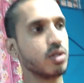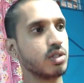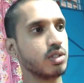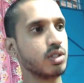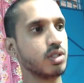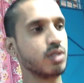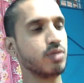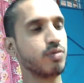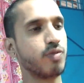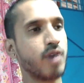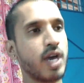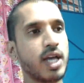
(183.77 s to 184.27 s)

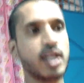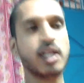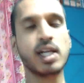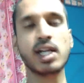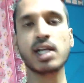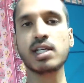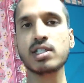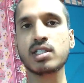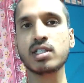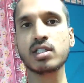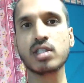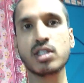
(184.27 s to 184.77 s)

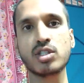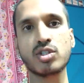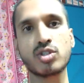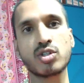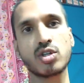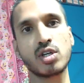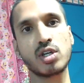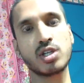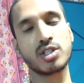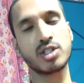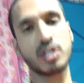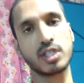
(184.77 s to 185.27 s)
finalizing the
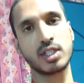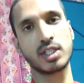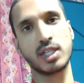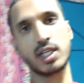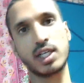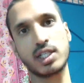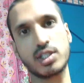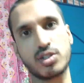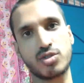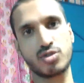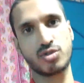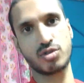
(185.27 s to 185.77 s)
installation
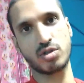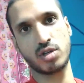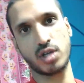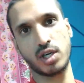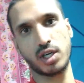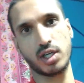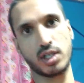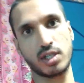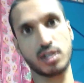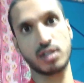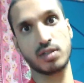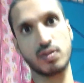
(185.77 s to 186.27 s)
gets
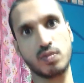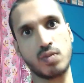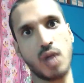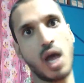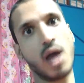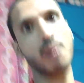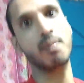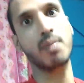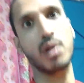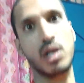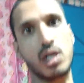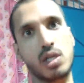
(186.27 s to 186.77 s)
stuck.
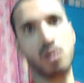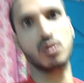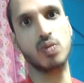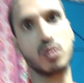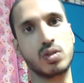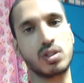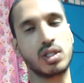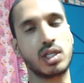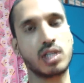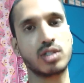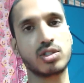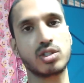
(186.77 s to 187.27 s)
I believe
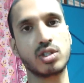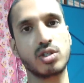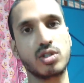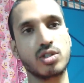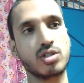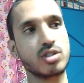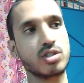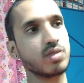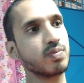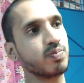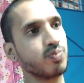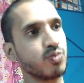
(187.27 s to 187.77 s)
that's the
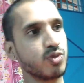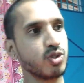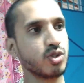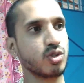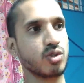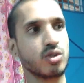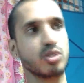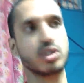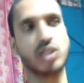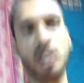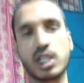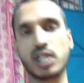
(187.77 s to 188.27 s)
reason.
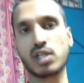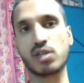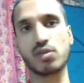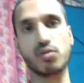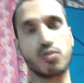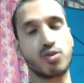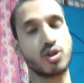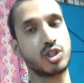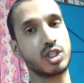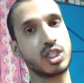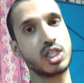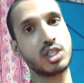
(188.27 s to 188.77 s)
So that
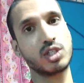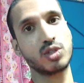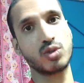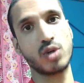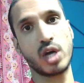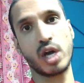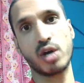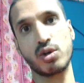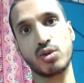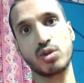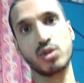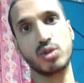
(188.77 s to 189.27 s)
for that
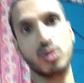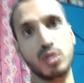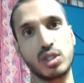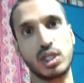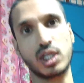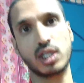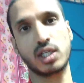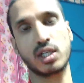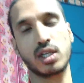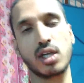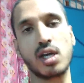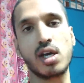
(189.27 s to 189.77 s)
you have to do
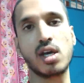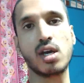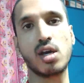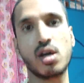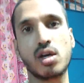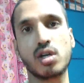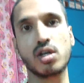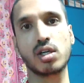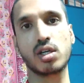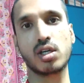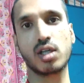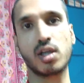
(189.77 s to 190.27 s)
that
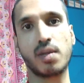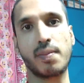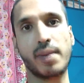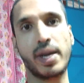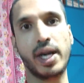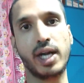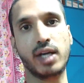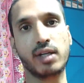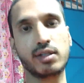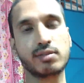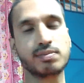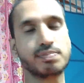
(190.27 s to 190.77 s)

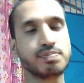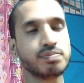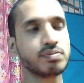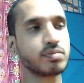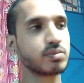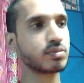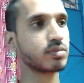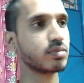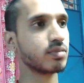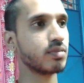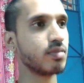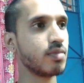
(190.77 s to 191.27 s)
command
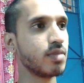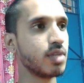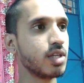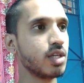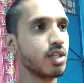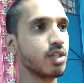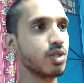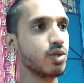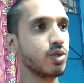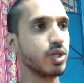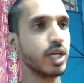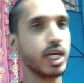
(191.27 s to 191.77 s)

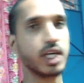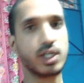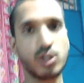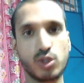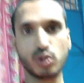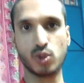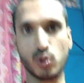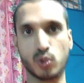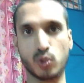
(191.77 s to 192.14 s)
to get